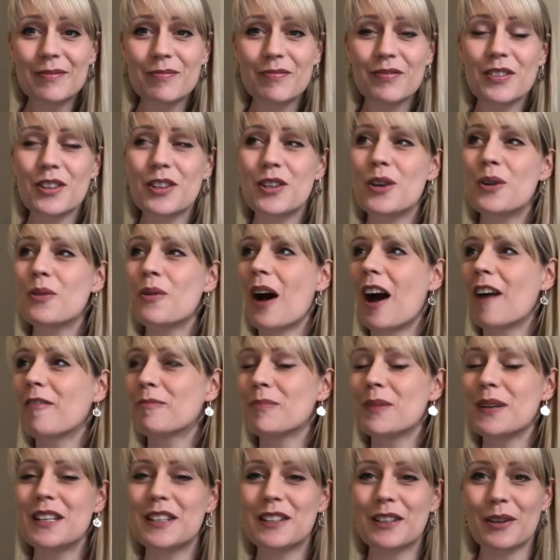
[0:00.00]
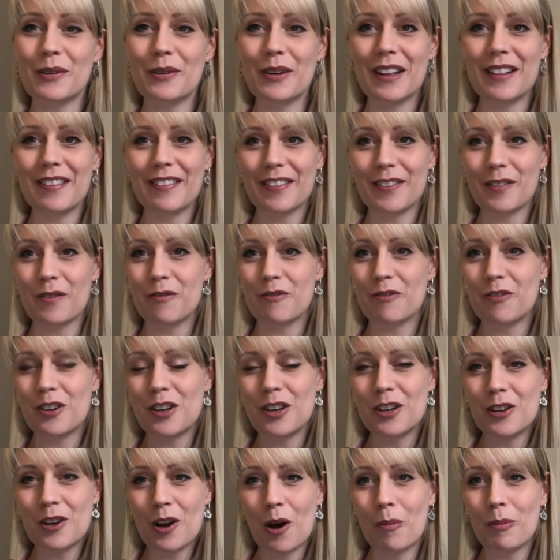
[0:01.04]
you have been doing some
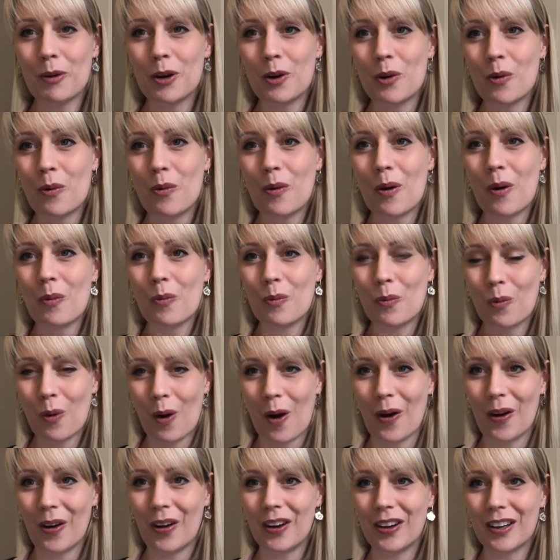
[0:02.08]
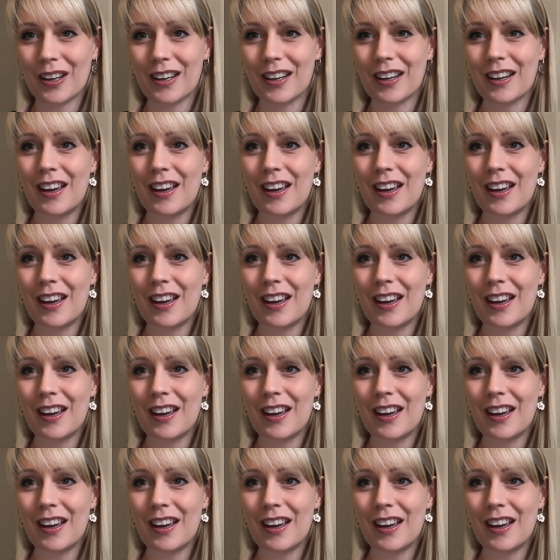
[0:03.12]
phenomenal work